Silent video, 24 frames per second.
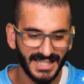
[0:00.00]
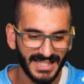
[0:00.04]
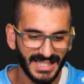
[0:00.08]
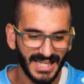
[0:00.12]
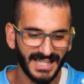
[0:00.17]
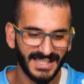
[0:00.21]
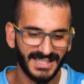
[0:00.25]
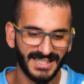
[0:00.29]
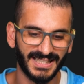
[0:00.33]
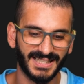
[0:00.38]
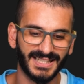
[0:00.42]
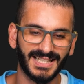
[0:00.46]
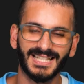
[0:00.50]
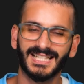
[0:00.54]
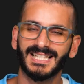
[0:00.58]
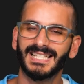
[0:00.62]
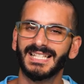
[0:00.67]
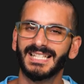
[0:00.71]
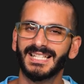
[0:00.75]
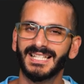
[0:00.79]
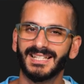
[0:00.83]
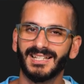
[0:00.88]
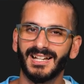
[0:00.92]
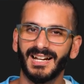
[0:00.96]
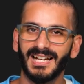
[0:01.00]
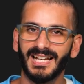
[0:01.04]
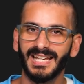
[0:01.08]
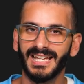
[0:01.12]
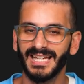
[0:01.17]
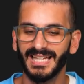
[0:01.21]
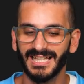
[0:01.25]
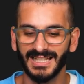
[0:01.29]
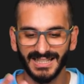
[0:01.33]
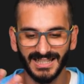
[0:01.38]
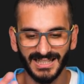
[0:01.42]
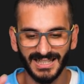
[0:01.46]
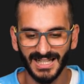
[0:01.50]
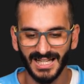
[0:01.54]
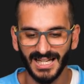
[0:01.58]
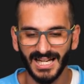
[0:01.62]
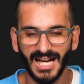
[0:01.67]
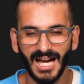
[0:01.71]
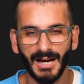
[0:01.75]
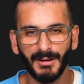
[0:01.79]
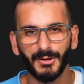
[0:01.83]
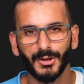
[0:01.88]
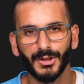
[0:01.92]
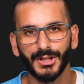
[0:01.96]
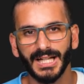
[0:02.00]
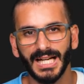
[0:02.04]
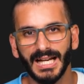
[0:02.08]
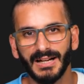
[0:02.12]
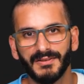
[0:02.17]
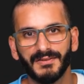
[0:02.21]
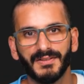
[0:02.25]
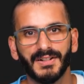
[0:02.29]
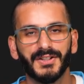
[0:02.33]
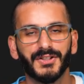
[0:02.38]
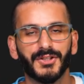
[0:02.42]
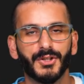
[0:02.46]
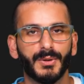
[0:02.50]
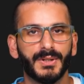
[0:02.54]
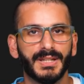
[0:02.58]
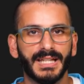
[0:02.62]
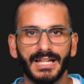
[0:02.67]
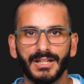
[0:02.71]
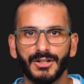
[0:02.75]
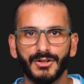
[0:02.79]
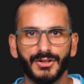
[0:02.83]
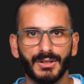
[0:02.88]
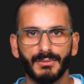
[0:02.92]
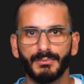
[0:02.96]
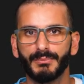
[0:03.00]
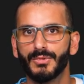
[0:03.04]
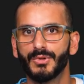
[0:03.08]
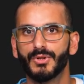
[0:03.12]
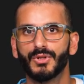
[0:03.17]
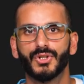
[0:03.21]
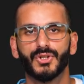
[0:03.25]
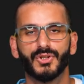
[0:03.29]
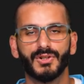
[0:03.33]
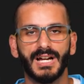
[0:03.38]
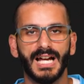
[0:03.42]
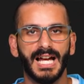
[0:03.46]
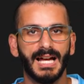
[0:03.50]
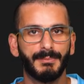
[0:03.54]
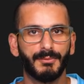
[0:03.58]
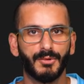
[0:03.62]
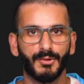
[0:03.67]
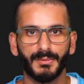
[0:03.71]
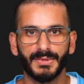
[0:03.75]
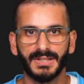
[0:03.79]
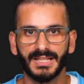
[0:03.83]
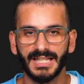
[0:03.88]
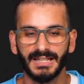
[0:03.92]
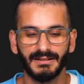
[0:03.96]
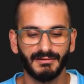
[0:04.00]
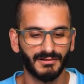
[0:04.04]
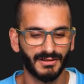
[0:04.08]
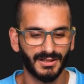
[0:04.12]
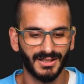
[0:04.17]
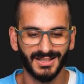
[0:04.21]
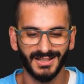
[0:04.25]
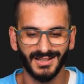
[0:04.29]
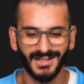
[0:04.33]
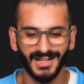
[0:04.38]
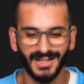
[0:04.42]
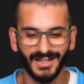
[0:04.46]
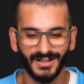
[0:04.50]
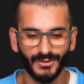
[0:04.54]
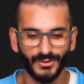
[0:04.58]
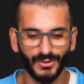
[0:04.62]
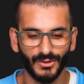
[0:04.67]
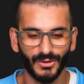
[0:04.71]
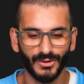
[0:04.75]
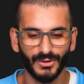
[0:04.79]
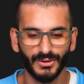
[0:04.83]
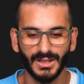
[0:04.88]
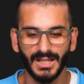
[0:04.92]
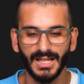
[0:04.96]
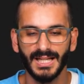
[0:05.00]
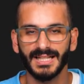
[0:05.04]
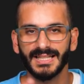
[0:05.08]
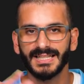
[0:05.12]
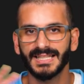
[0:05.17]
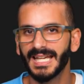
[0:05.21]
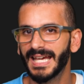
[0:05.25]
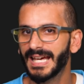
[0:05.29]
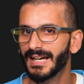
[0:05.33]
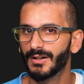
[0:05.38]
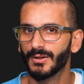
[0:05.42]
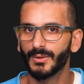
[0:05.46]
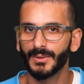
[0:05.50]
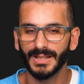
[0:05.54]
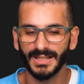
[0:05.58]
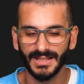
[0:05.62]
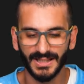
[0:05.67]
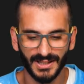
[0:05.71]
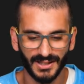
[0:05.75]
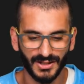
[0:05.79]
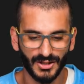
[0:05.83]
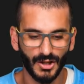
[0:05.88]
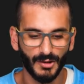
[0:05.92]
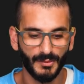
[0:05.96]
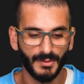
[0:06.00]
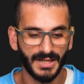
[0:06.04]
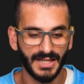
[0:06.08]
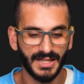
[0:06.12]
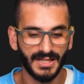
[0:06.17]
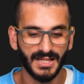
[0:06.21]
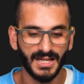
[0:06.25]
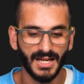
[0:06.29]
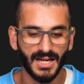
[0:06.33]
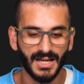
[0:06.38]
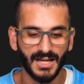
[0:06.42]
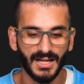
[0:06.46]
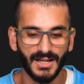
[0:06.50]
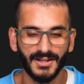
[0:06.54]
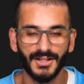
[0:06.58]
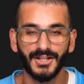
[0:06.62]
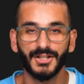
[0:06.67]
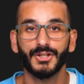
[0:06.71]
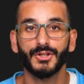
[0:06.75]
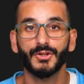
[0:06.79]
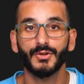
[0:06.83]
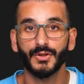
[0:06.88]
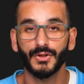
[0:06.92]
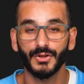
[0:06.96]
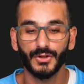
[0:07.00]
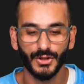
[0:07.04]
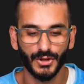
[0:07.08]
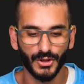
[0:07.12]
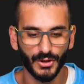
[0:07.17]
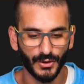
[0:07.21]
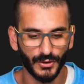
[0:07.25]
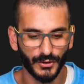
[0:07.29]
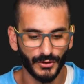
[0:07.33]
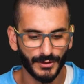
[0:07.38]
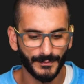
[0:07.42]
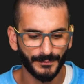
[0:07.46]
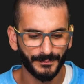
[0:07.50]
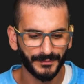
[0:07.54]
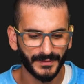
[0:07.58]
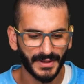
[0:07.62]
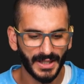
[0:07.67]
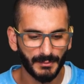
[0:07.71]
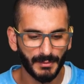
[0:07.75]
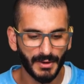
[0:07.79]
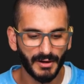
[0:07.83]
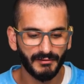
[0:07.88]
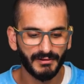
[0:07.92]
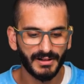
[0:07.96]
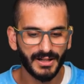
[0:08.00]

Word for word: Yes, it does need styling and I'm sure you can have fun doing that using Bootstrap or Material Design or Tailwind. There's so many that you could use. But I